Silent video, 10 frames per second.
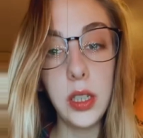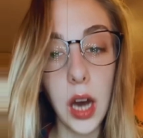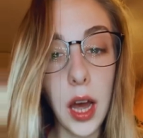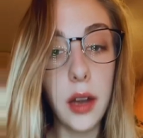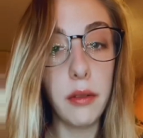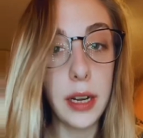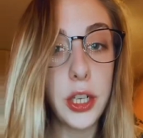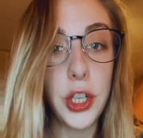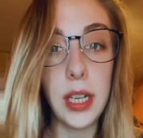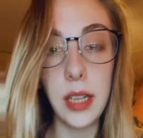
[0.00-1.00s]

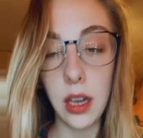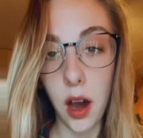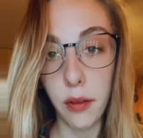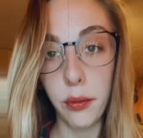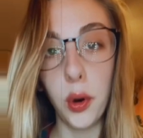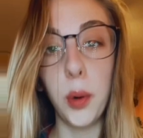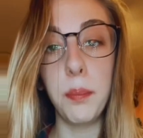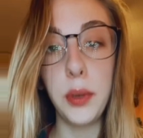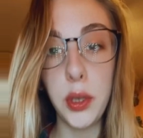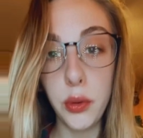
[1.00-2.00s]
gut-wrenchingly
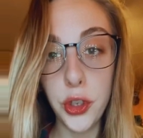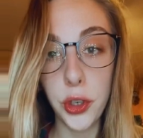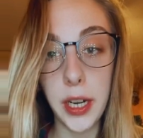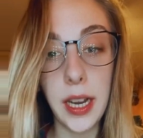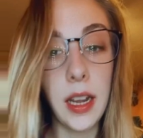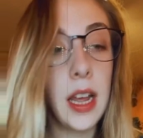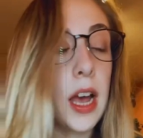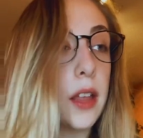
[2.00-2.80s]
awful, putrid,